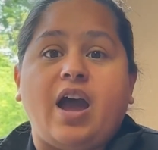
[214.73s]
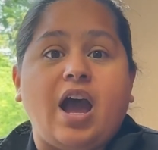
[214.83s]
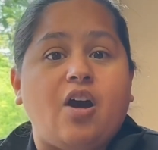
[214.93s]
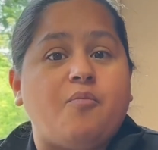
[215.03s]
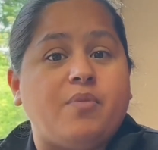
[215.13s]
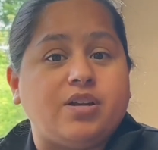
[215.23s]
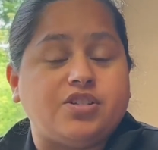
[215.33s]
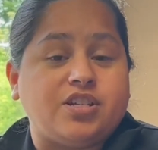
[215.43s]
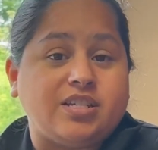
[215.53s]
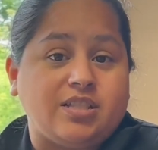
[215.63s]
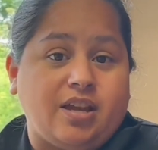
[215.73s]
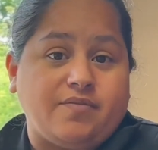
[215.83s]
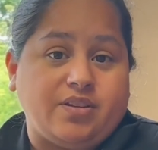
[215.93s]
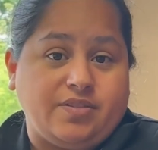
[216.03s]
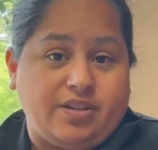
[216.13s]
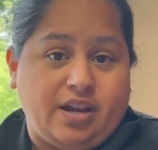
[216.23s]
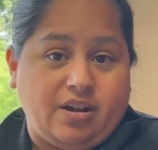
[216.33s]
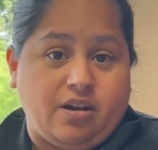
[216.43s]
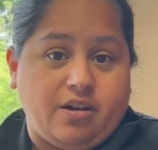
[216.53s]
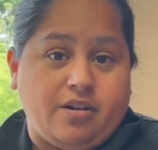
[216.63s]
how much is left on the night
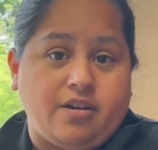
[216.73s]
guard.